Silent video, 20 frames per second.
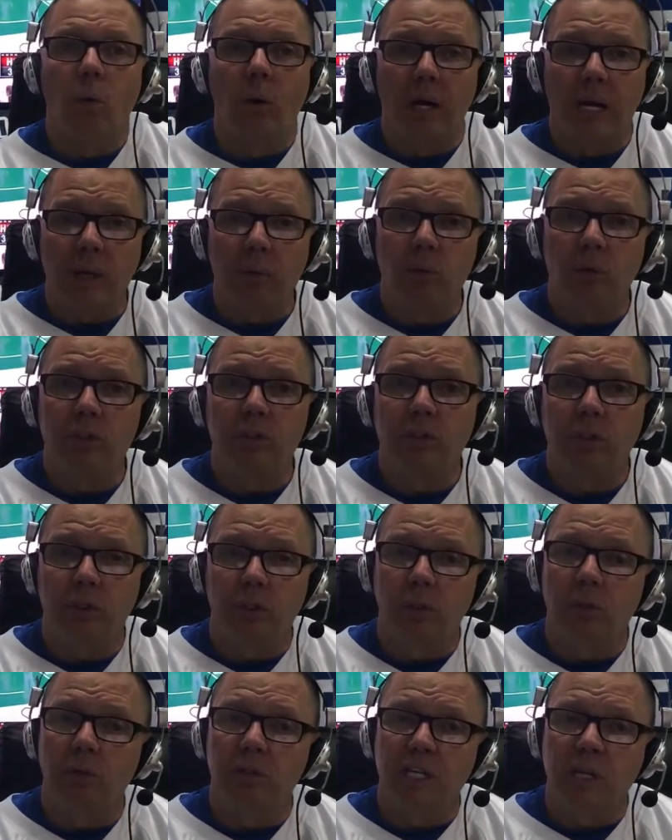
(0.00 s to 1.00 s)
What he wants to
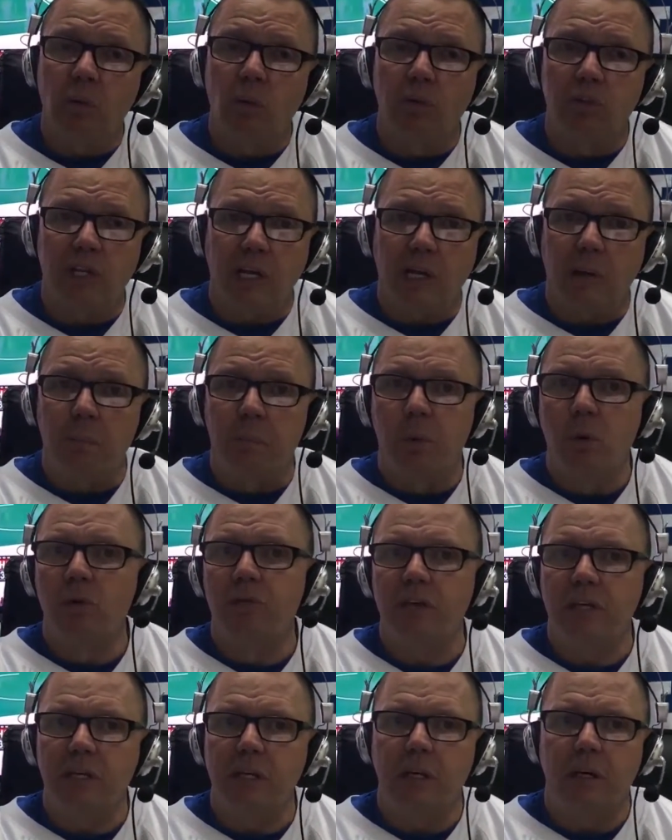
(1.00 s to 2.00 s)
do is he wants like a prove
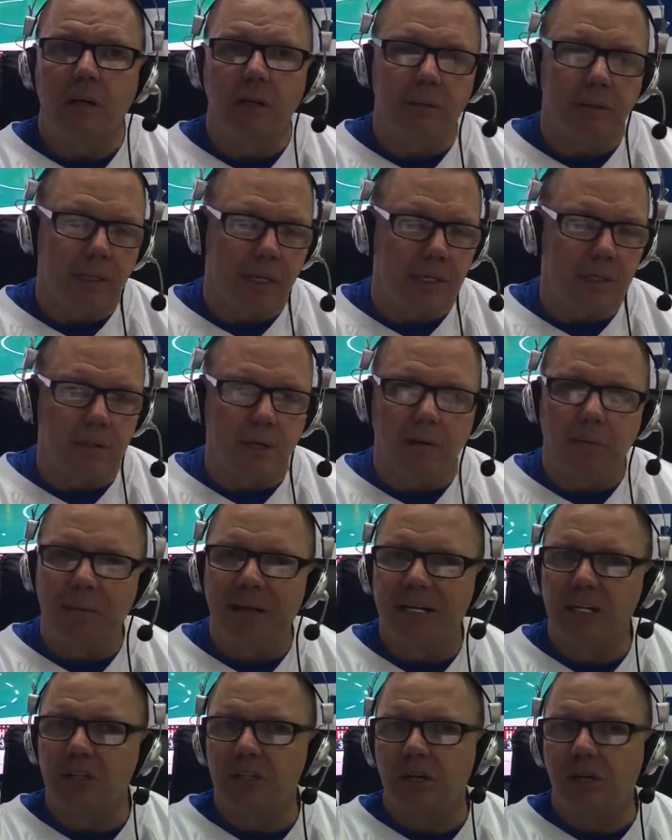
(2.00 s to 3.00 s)
it year. You got
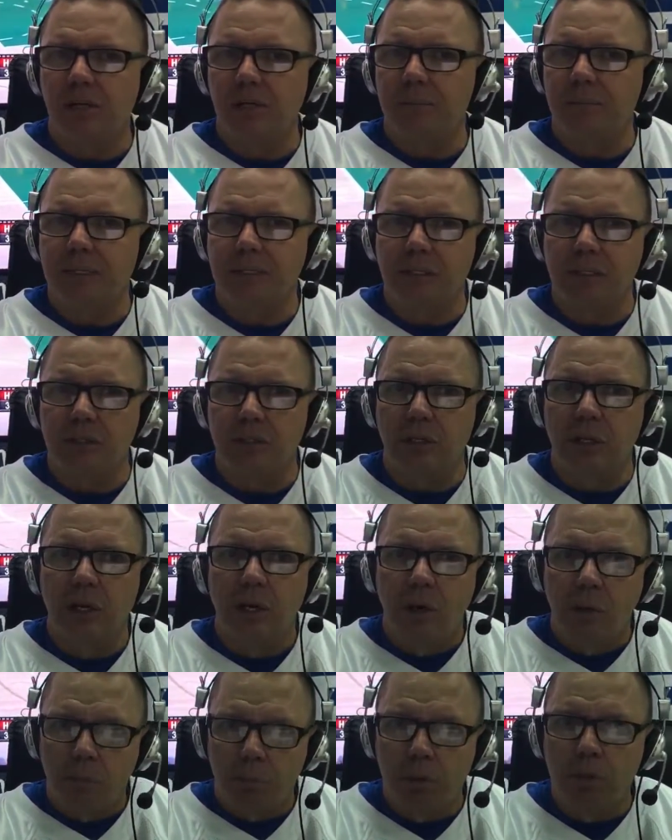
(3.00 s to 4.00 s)
everybody's talking about these
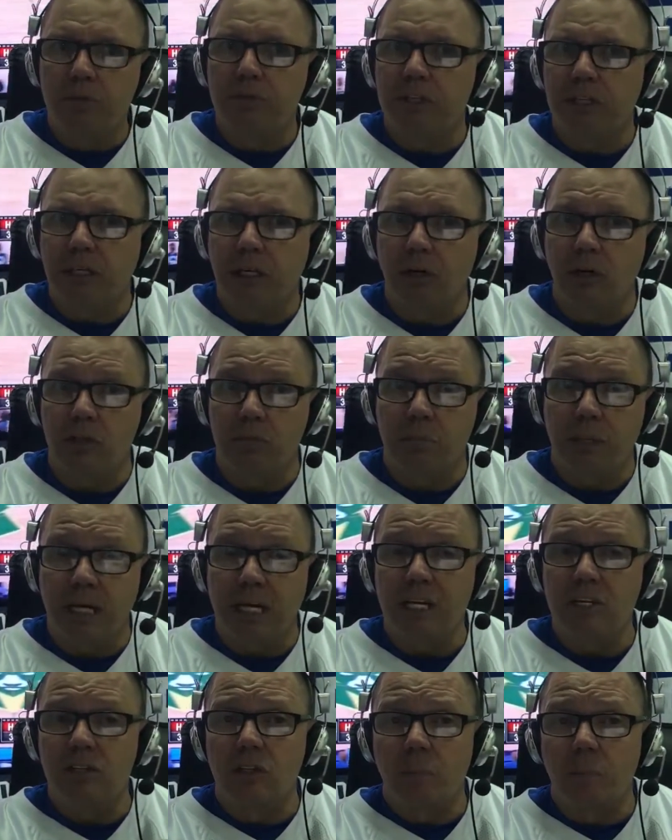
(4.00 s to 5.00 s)
prove it years, but
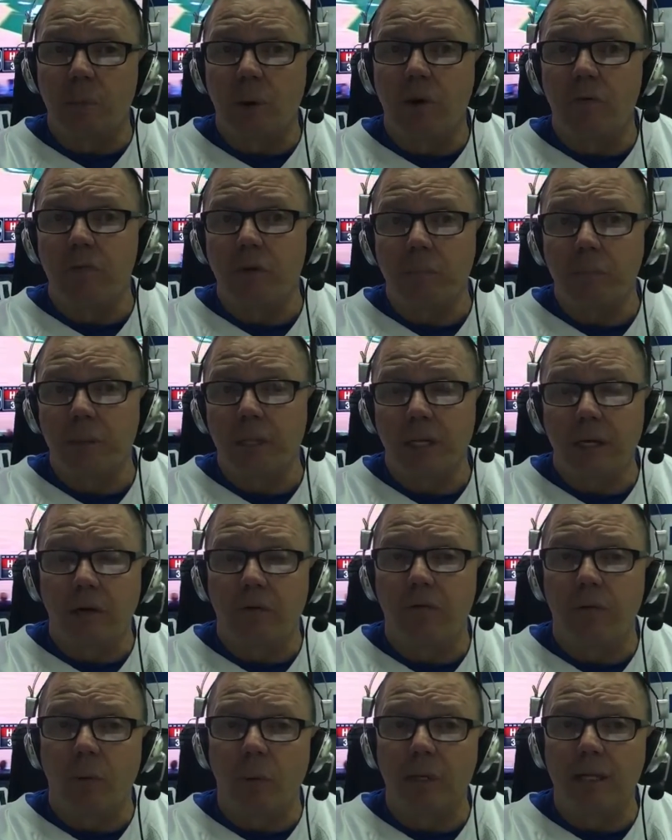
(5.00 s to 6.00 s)
he's the perfect player
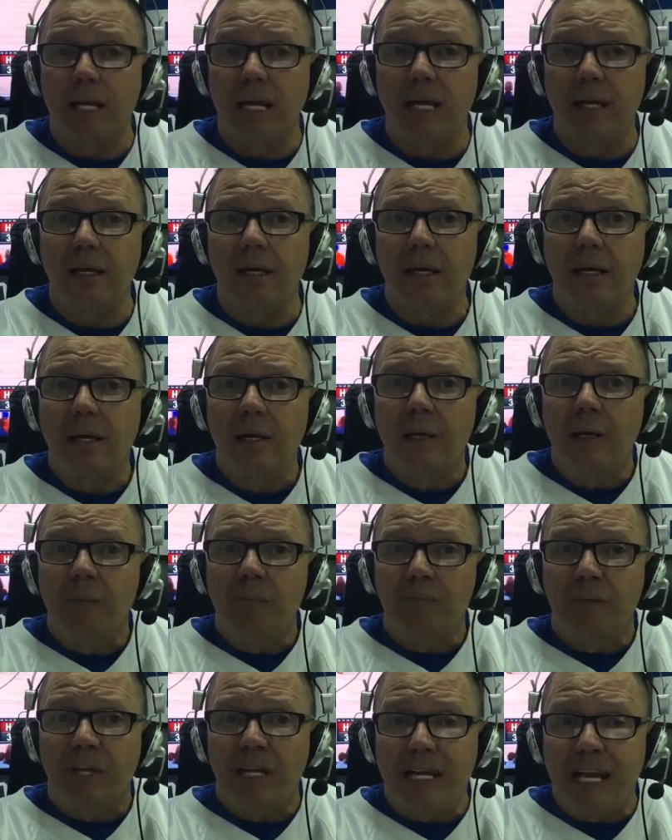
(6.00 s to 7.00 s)
for that.
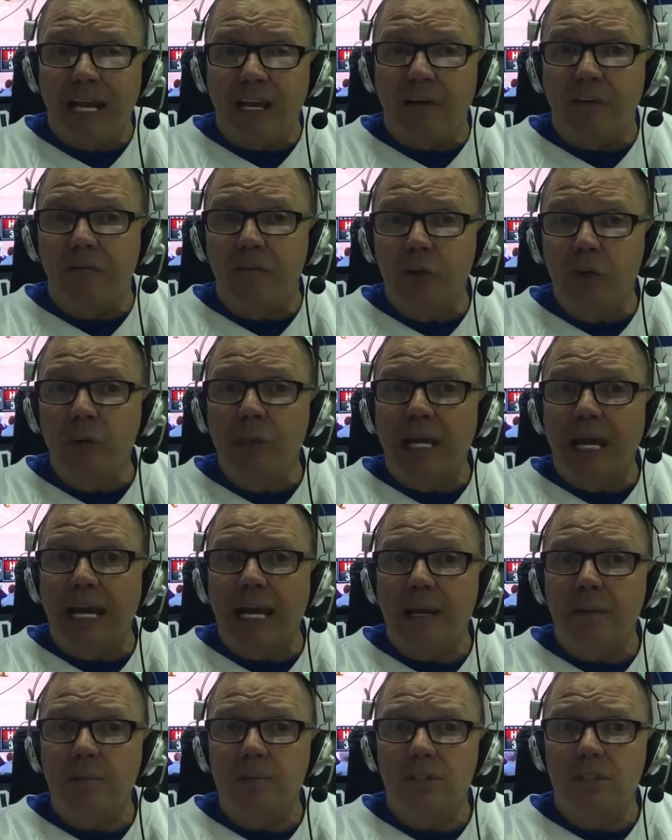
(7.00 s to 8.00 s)
He had a few
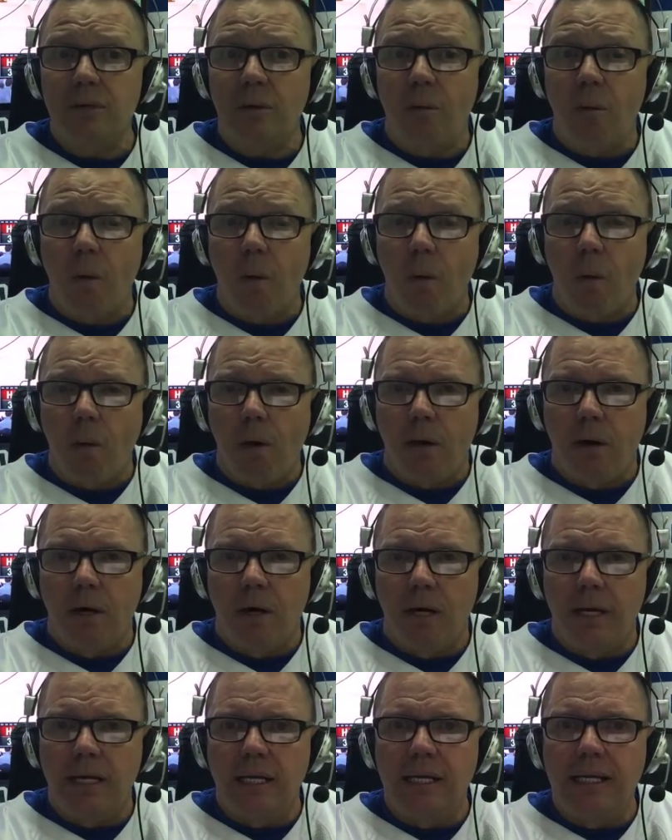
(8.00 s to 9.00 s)
games.
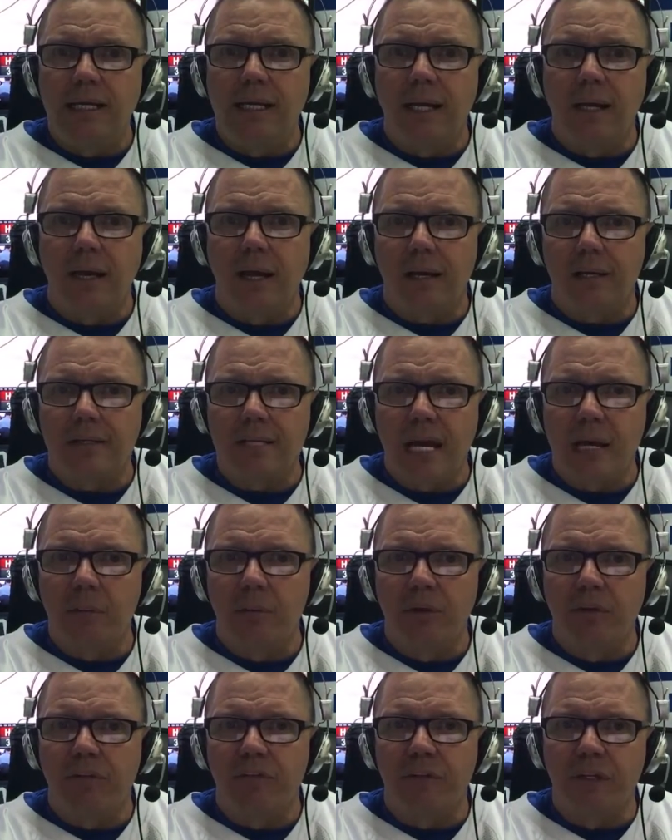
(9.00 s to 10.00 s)
He didn't get a lot of time
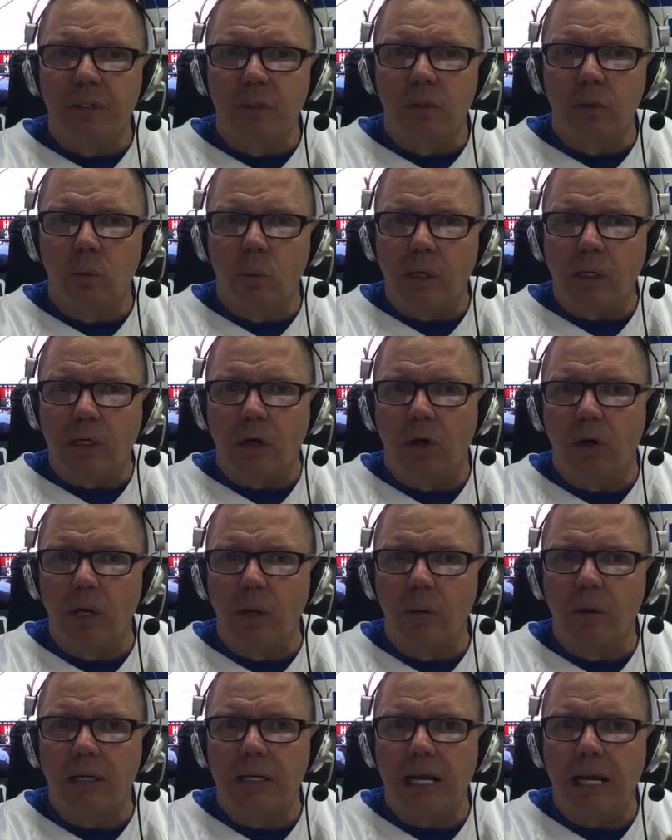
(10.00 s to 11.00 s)
on the field when Gurley
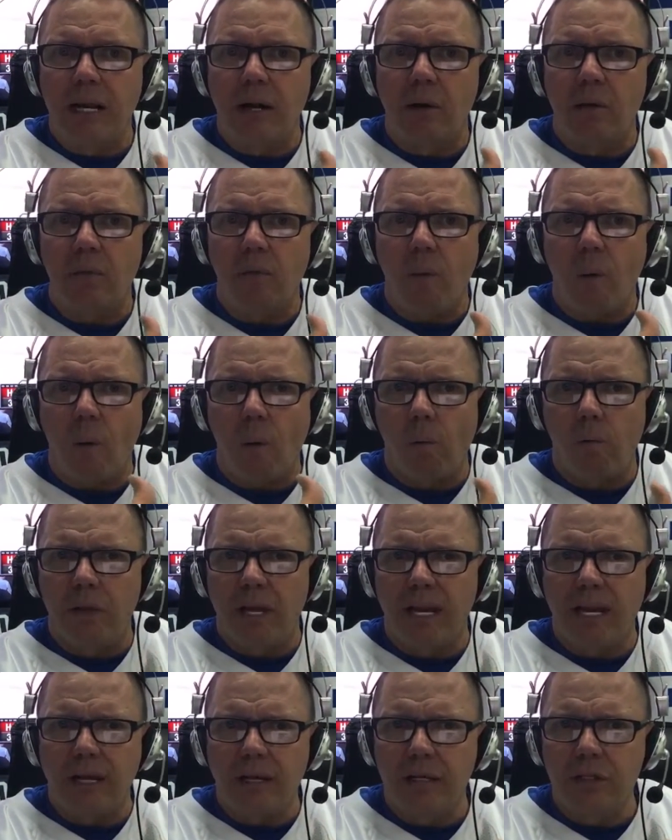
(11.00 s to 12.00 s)
went down. When
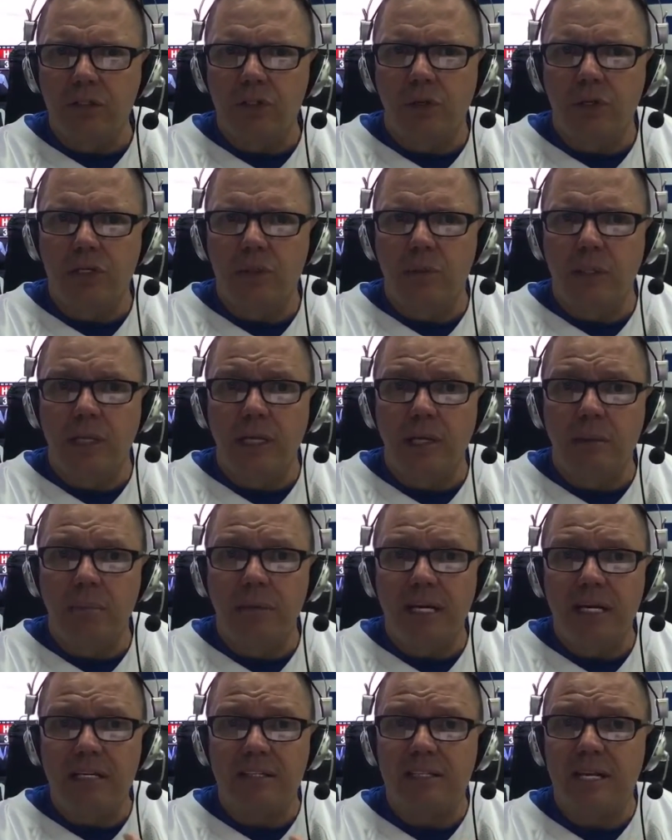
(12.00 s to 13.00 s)
they had injuries with him,
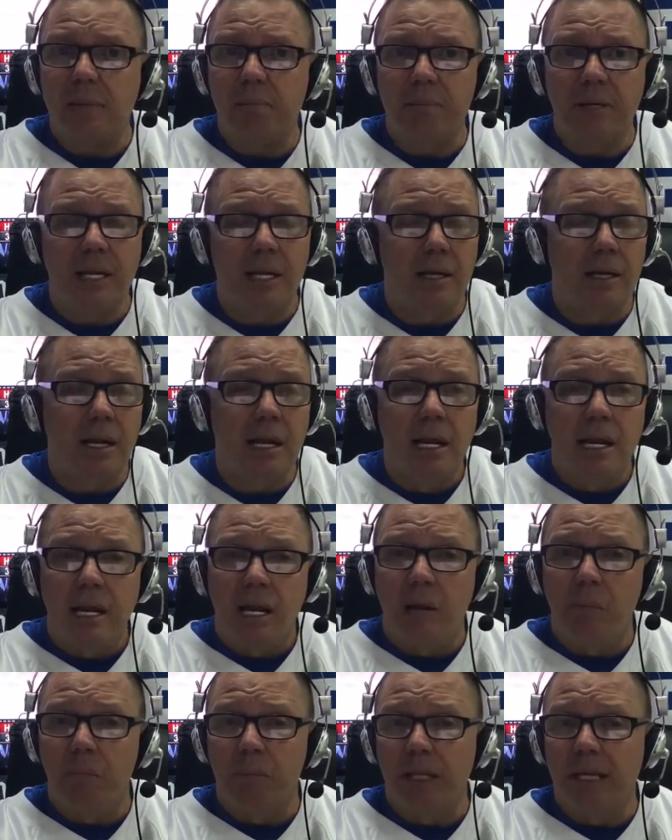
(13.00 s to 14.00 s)
he stepped in
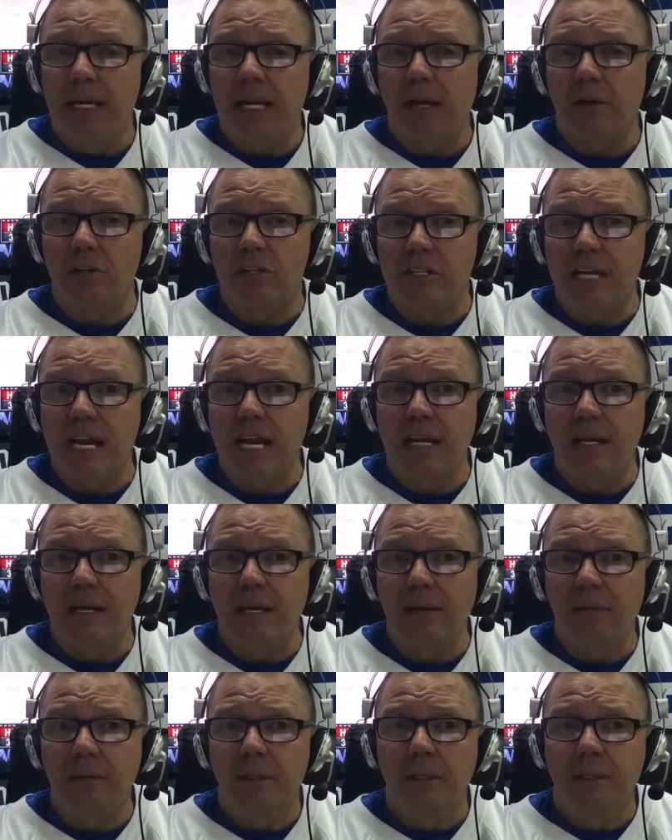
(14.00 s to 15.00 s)
and played
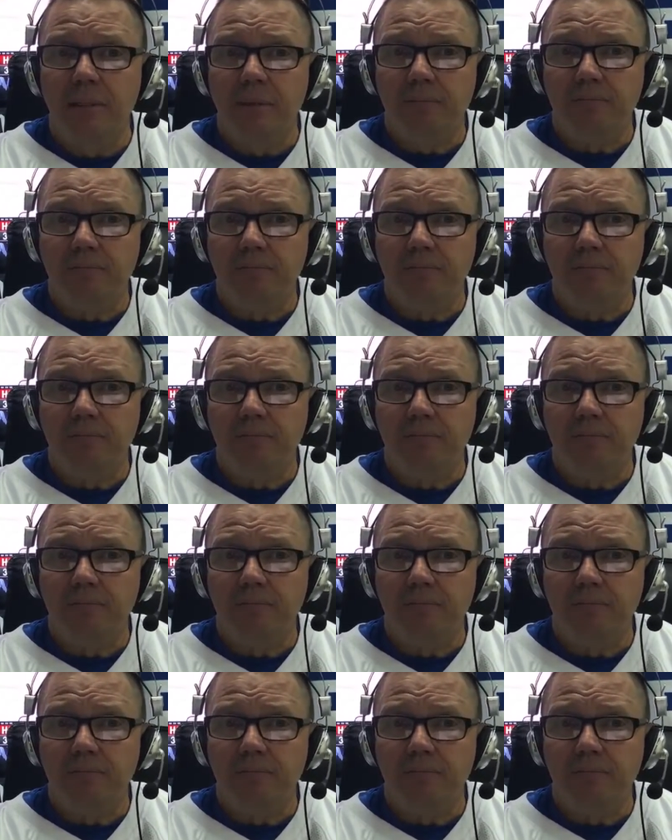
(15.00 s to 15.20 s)
outstanding.